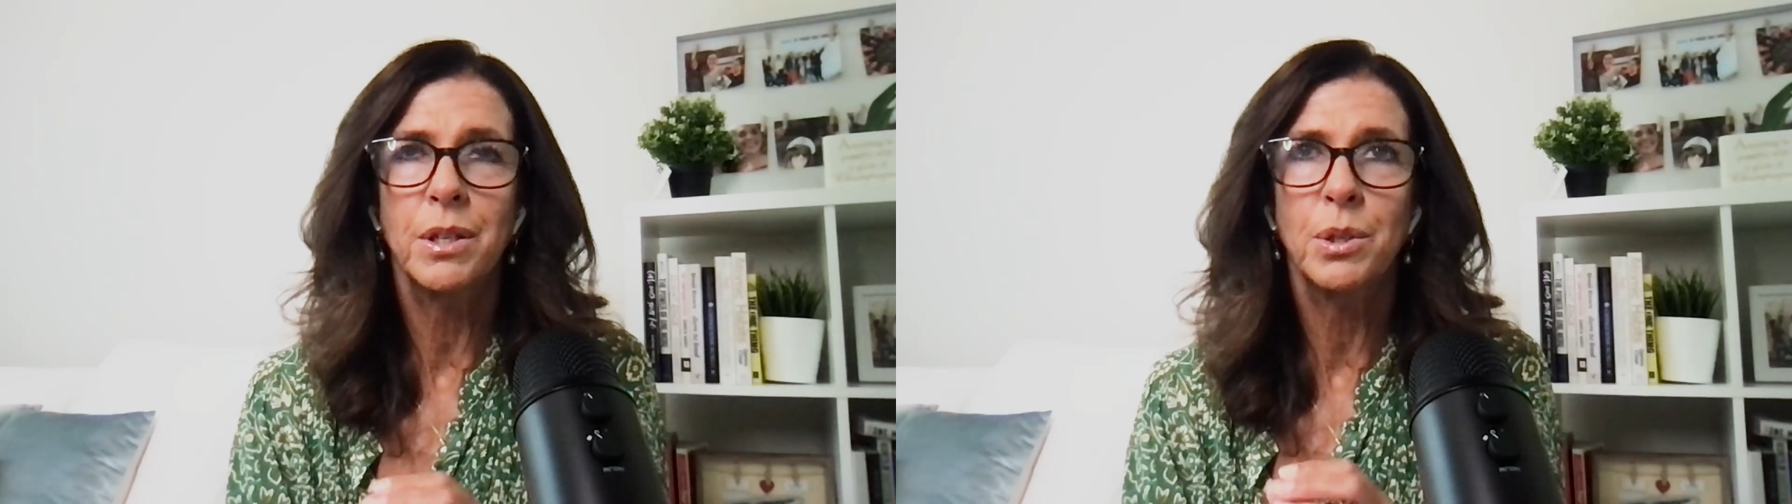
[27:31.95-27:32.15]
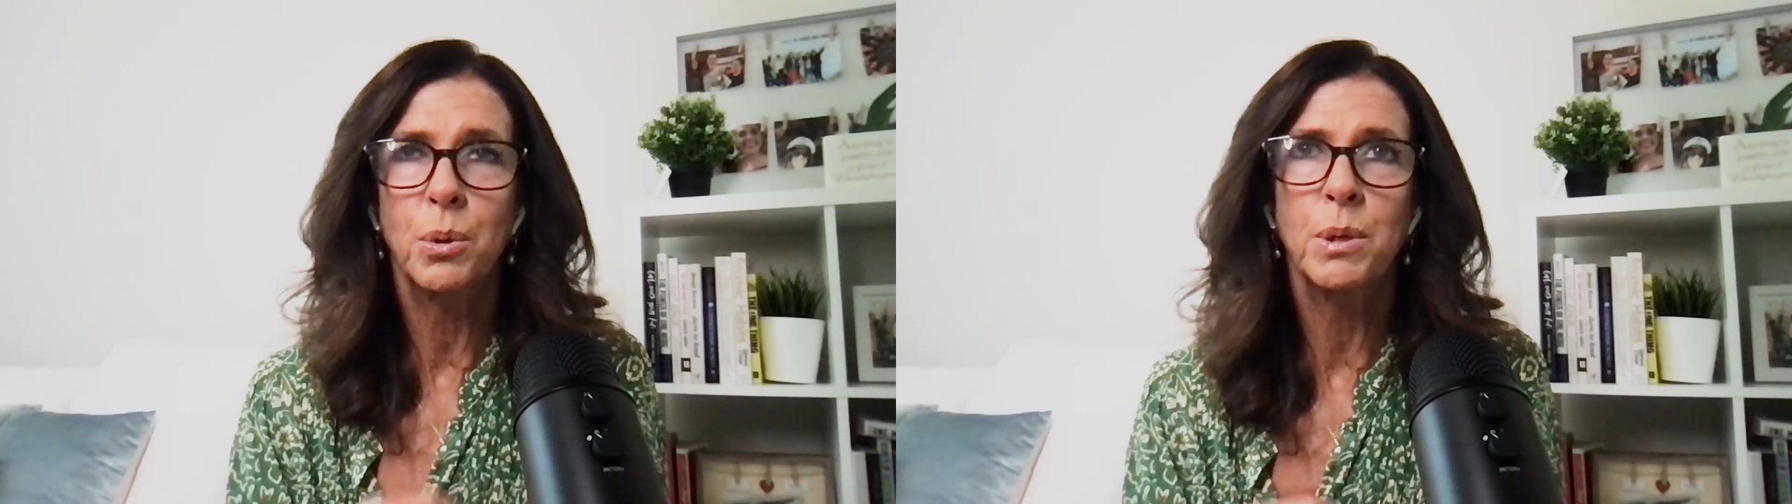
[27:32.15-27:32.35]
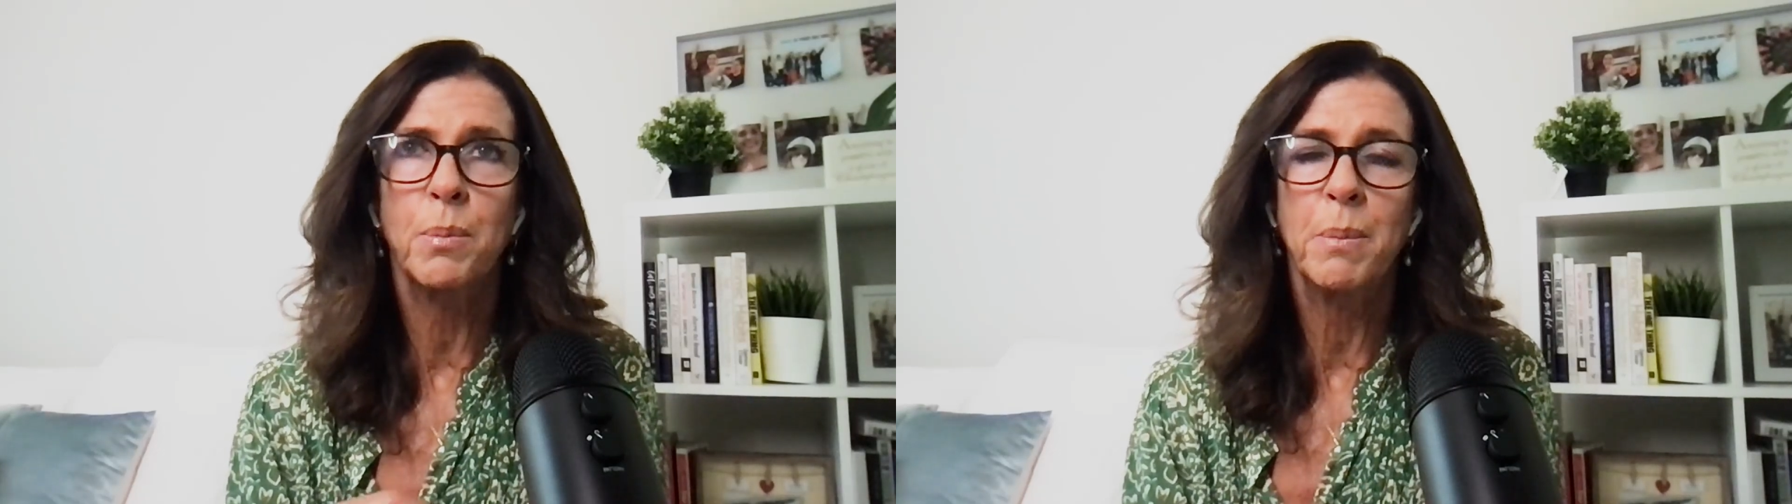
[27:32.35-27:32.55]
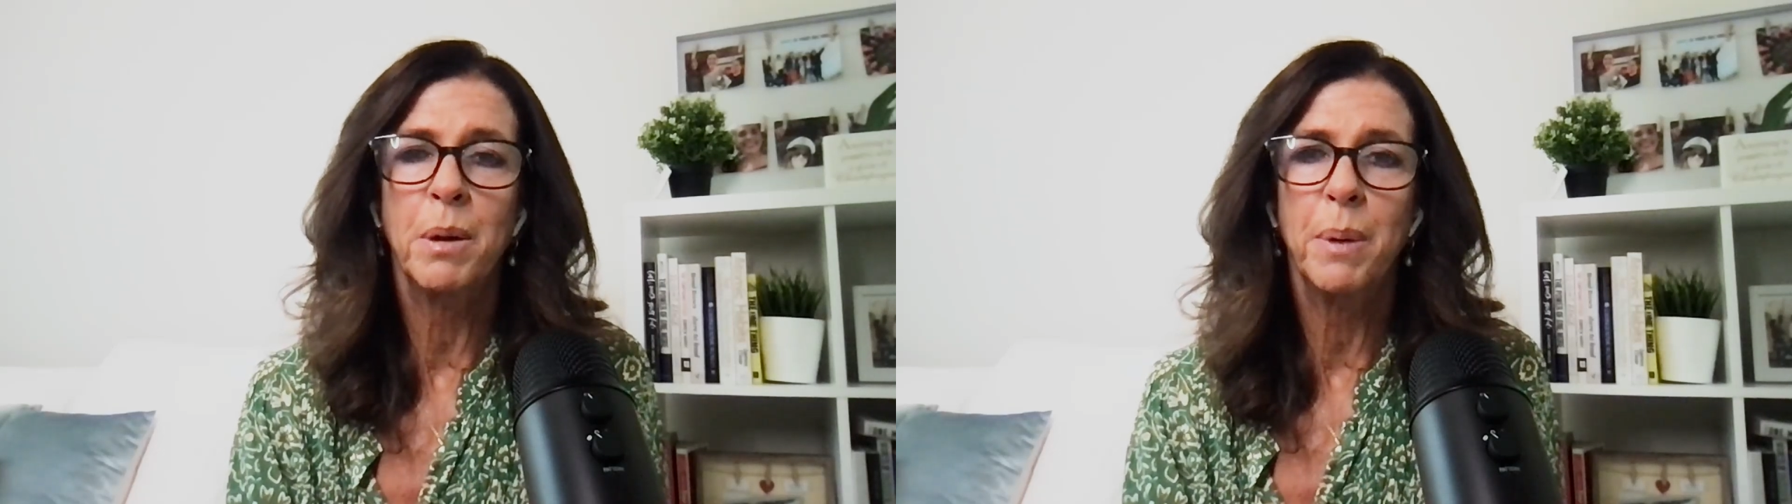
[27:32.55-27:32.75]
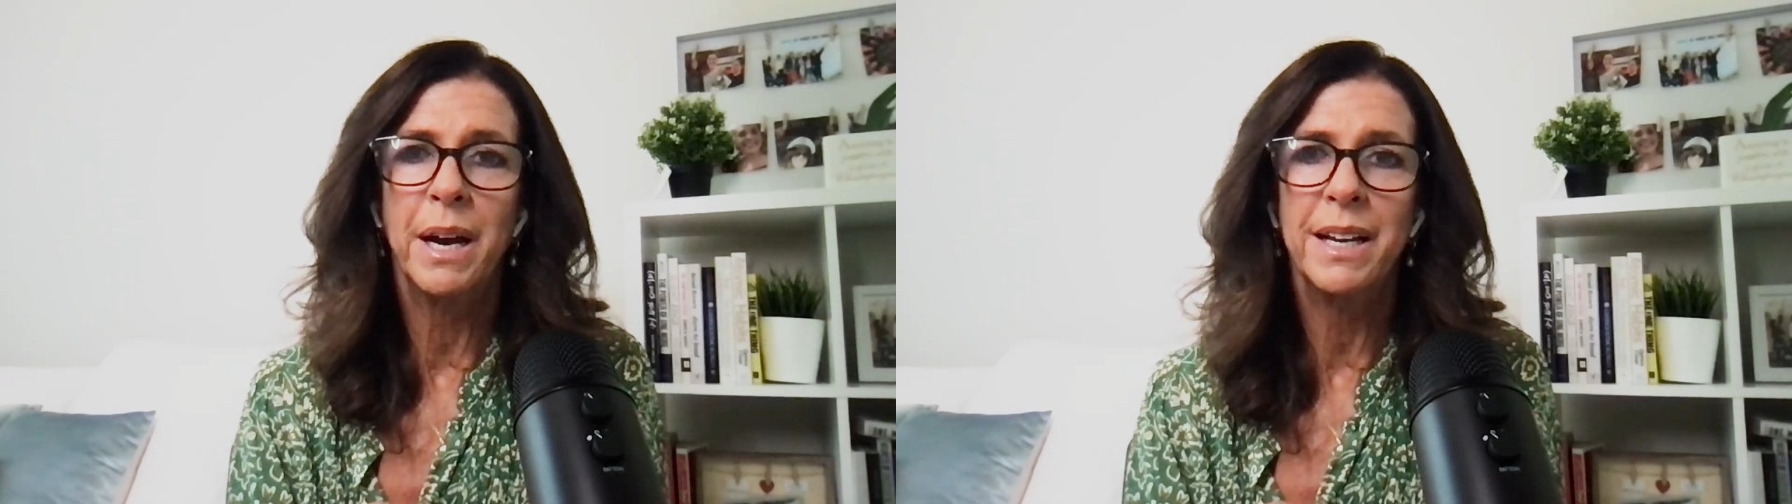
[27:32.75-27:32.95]
talk to people
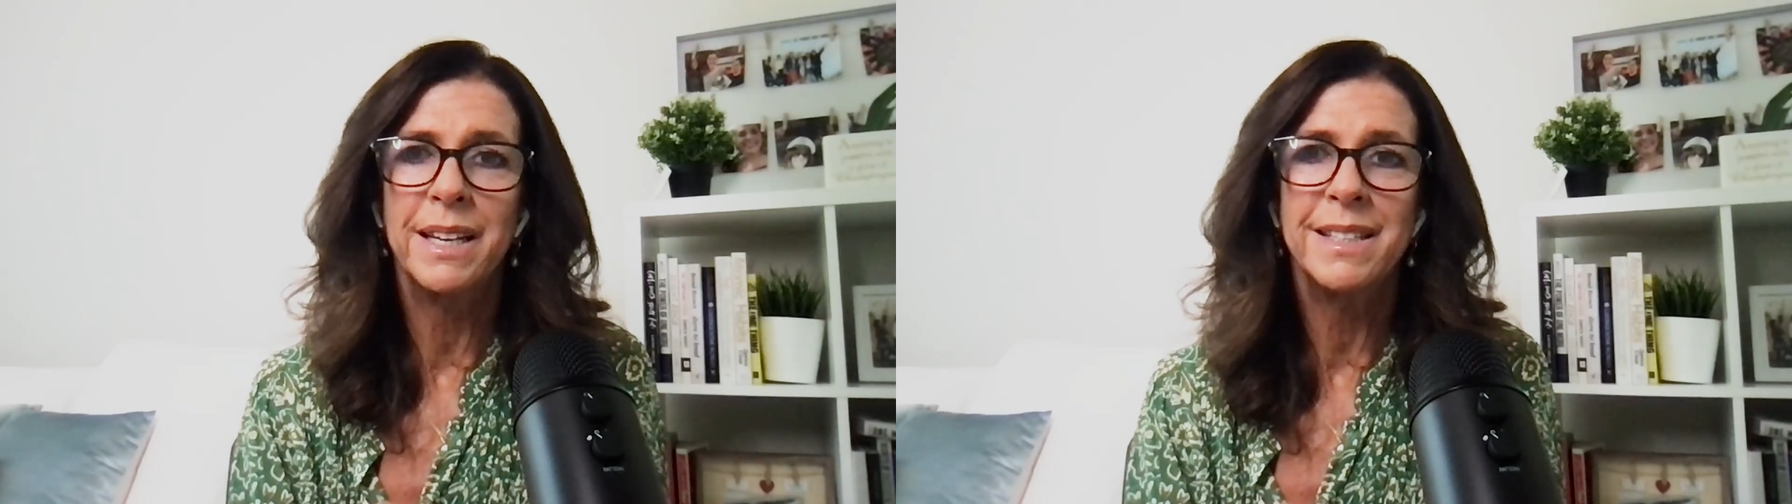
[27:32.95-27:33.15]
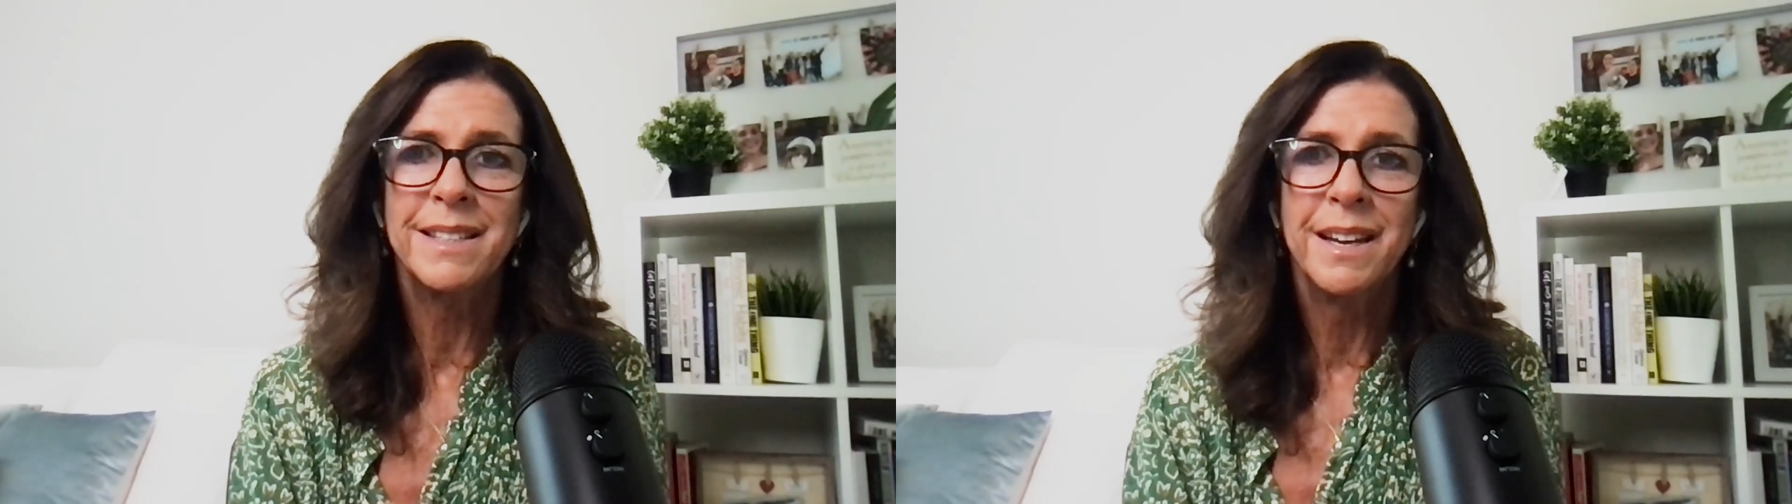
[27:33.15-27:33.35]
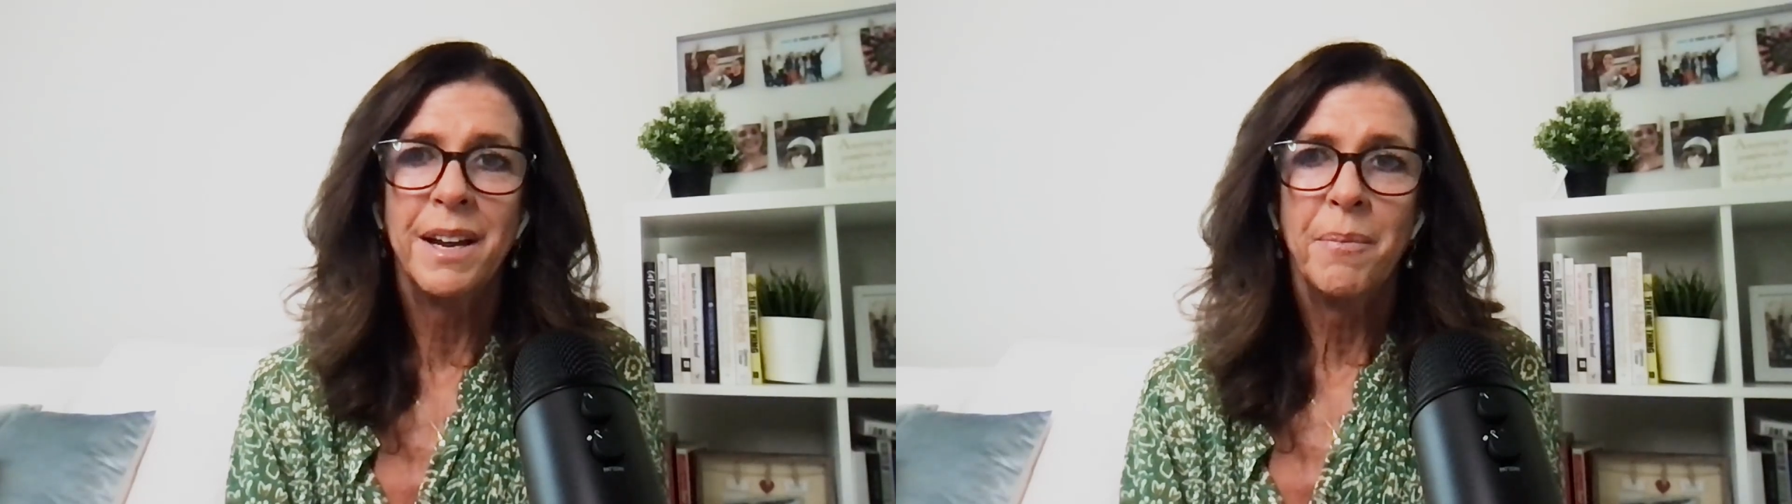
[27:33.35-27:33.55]
about is